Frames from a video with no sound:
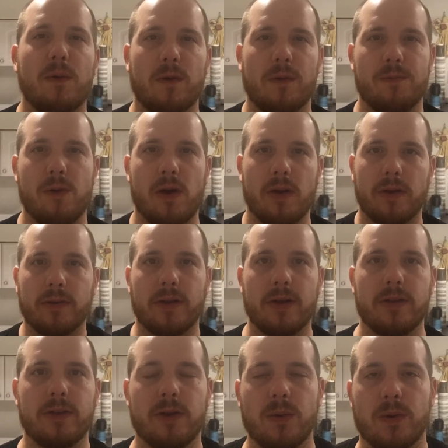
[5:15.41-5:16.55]
most products
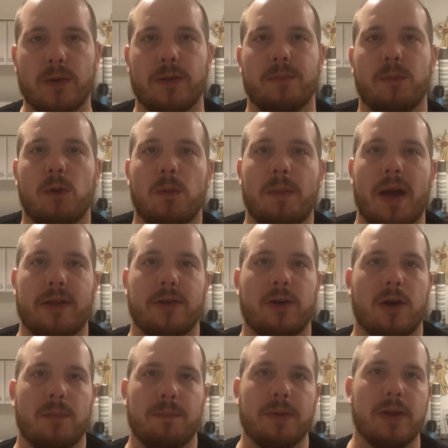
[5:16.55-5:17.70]
I do are small batch
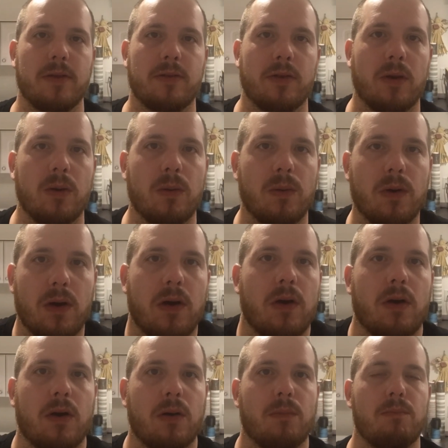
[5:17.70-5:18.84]
companies, so
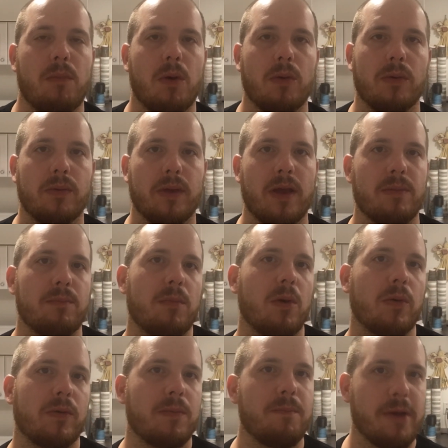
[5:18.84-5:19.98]

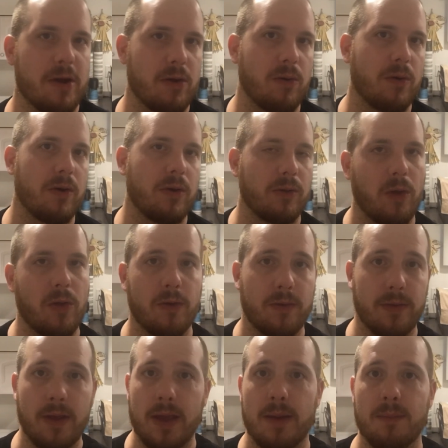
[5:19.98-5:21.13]
most beard oils are the
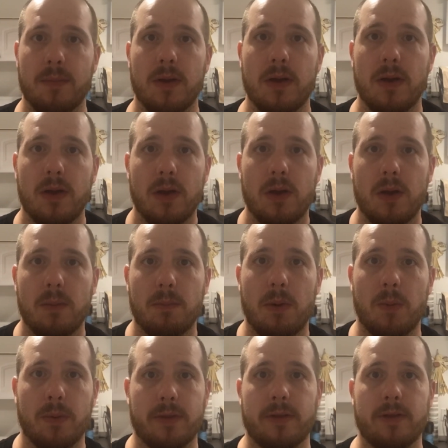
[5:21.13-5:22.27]
same.
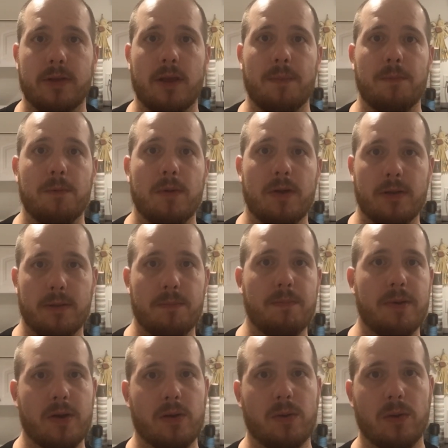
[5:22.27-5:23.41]
But what separates
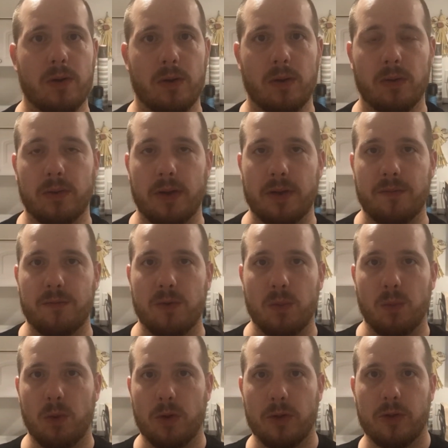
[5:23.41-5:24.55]
beard oils like
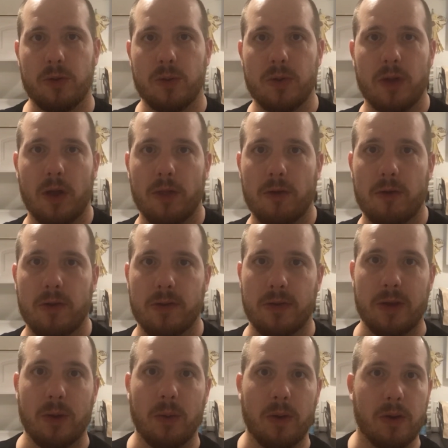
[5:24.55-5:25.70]
from one to another is
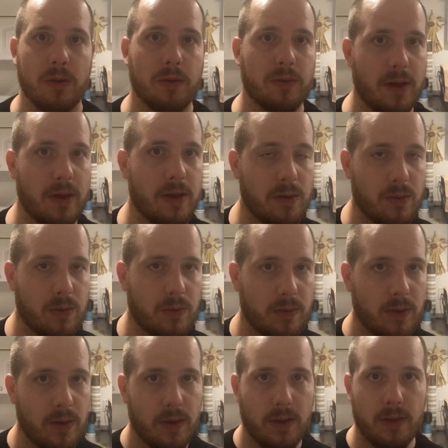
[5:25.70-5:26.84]
the oils they
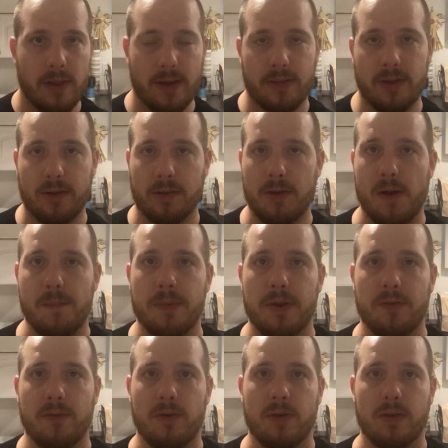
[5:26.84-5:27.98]
use. Like this
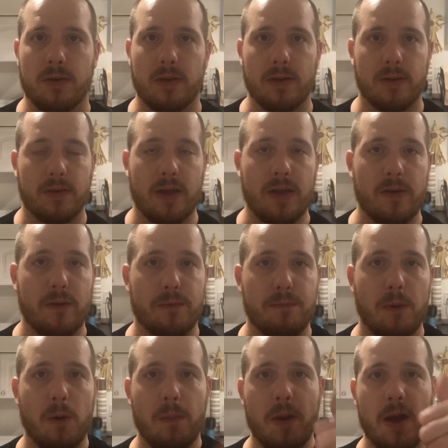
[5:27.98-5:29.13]
company, for instance, they use
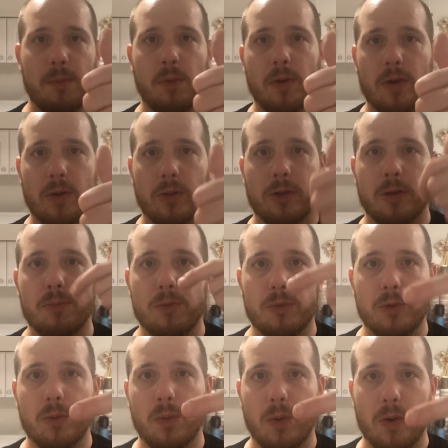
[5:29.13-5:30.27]
Bobab oil,
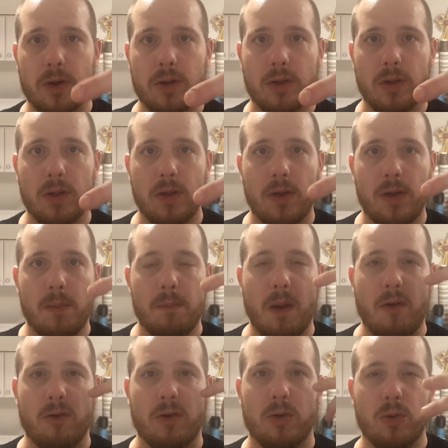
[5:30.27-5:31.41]
Tamunu oil,
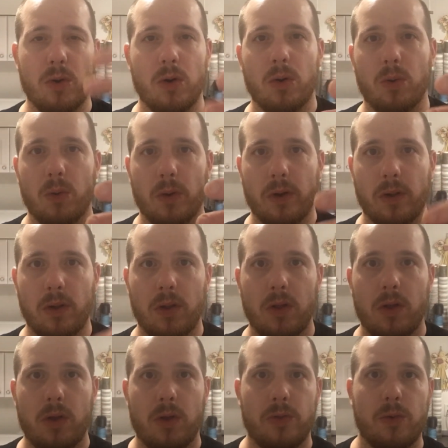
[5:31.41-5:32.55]
Maracuja oil.
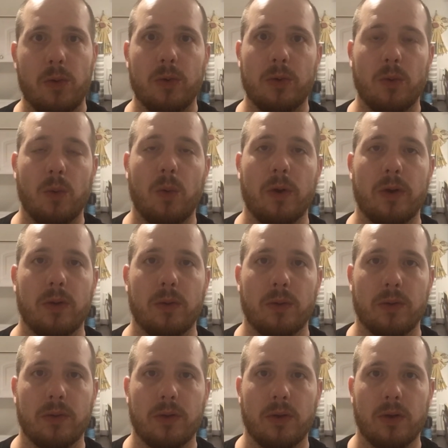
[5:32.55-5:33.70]
Those
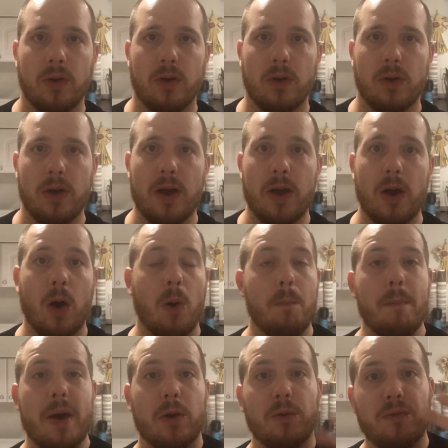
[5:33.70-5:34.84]
oils,
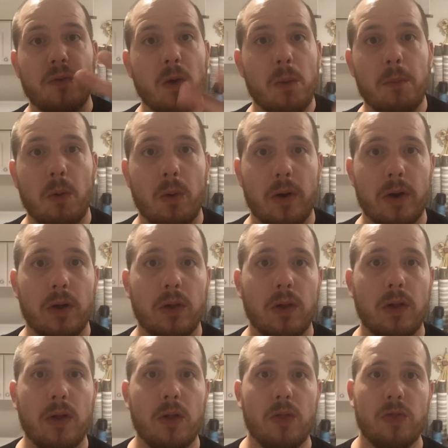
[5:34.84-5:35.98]
meadow foam oil,
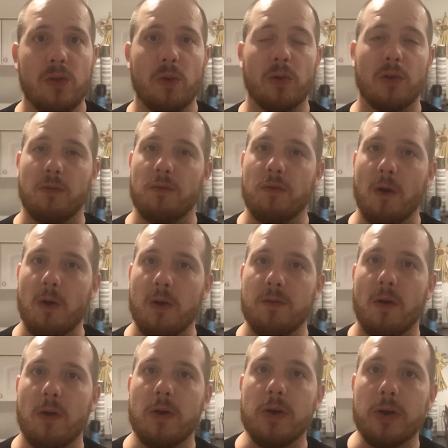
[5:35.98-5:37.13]
those are very,
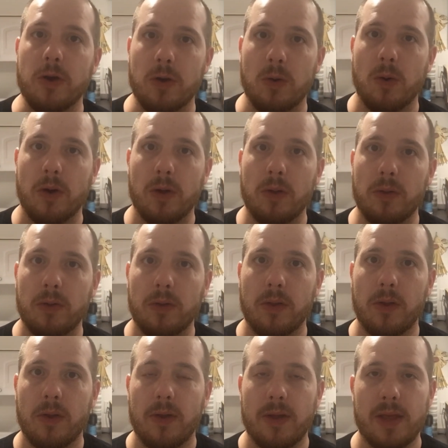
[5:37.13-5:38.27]
very good oils.
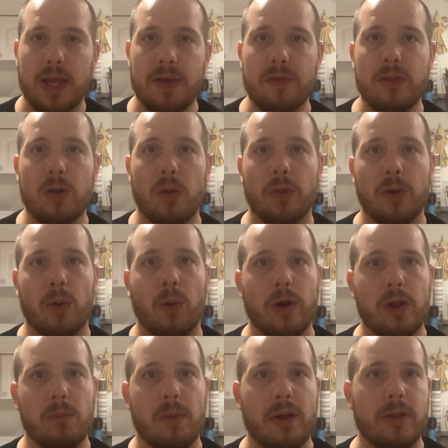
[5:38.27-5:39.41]
Even though the
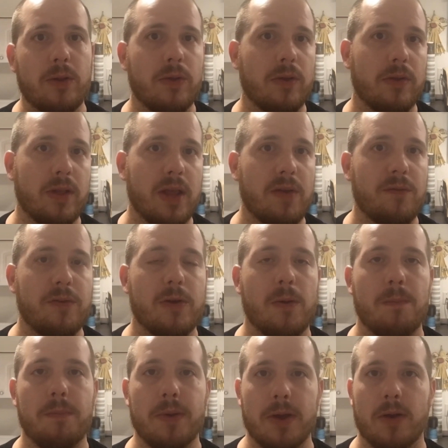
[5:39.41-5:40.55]
oil might do the same for your
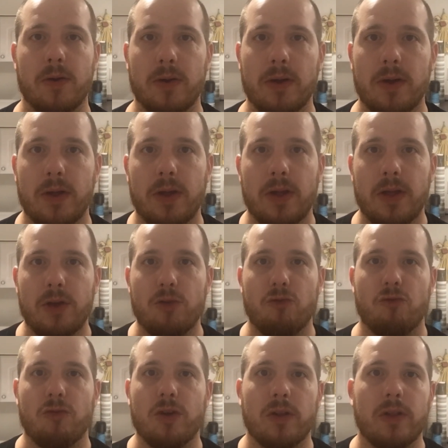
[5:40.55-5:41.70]
beard,
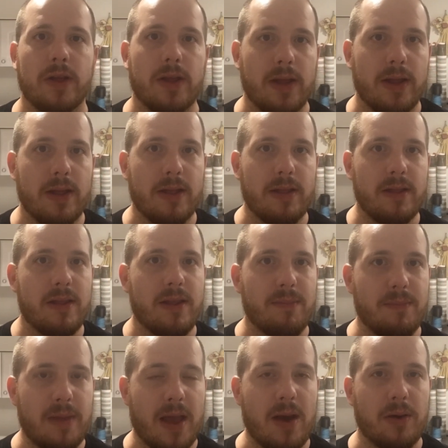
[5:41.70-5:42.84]
really
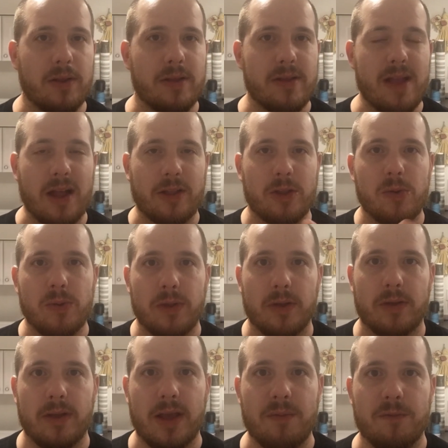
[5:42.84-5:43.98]
deep down it's not doing the
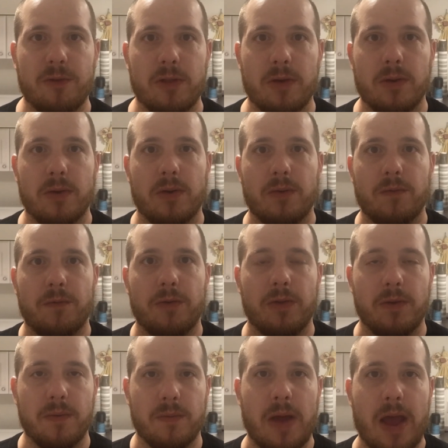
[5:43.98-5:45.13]
same for the
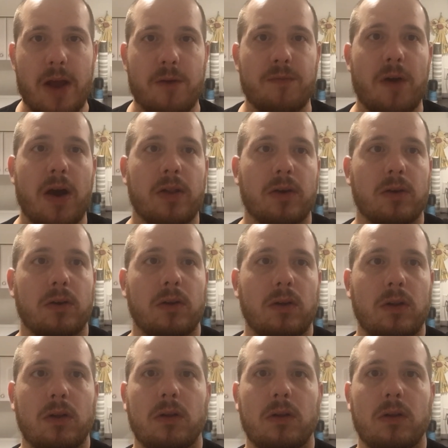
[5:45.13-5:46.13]
hair follicle.